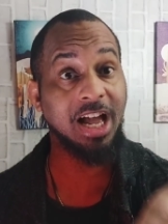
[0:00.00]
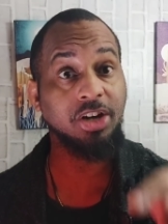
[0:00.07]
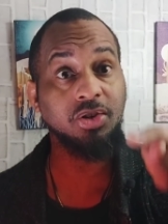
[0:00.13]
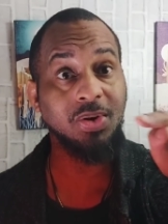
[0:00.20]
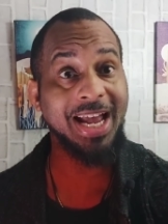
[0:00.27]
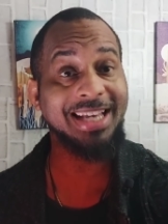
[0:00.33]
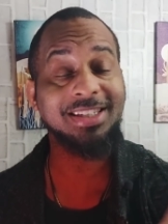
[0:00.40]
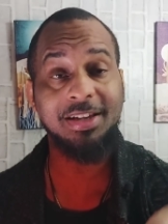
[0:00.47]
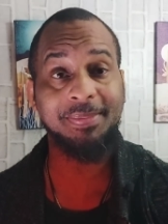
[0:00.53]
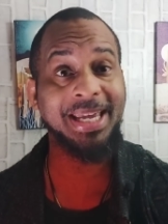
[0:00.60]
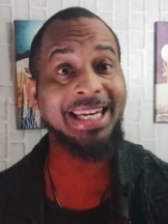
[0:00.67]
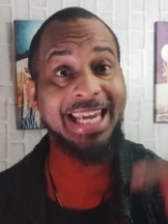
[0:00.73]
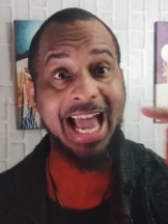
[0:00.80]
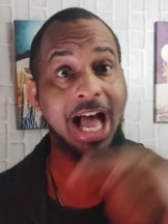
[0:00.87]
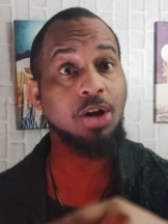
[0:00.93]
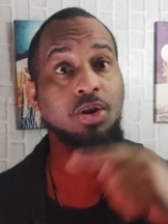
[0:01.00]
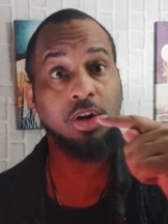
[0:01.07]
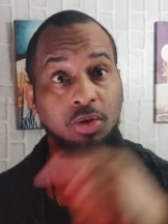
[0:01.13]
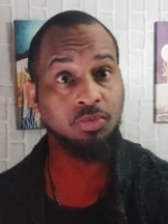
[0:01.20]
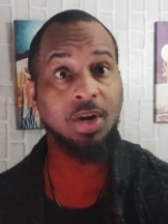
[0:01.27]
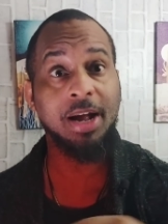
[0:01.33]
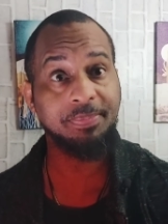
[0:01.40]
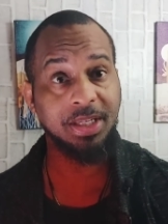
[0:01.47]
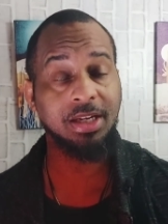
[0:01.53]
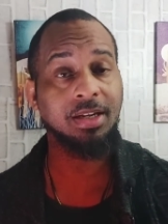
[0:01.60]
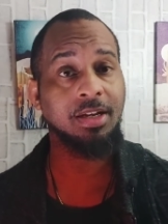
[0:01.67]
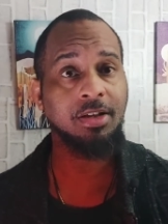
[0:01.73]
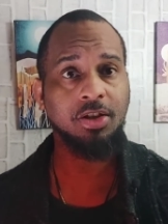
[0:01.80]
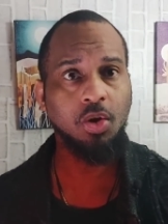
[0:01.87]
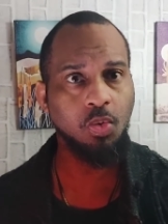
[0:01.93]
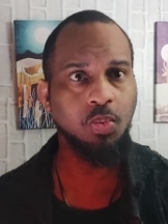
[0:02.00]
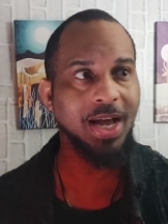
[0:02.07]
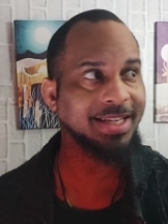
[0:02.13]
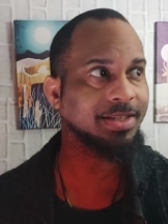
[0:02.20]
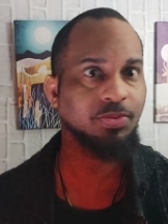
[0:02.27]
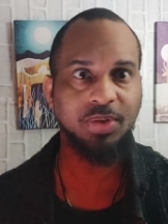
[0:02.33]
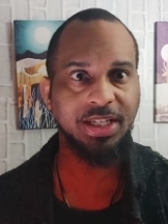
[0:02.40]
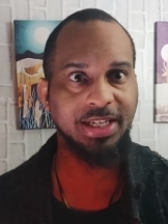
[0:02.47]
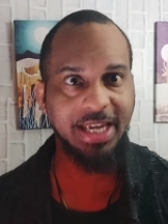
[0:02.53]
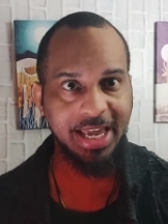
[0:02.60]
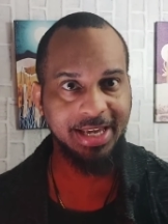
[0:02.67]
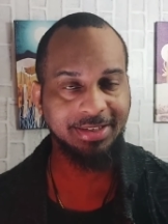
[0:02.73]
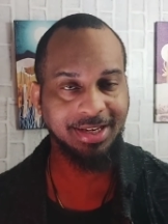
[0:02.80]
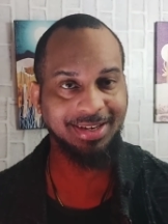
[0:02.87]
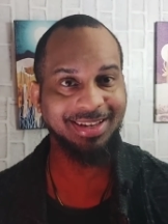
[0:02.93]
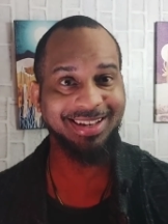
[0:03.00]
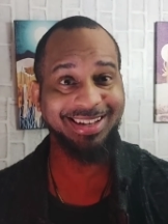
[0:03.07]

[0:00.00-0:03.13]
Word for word: underestimating how corrupt the West really is.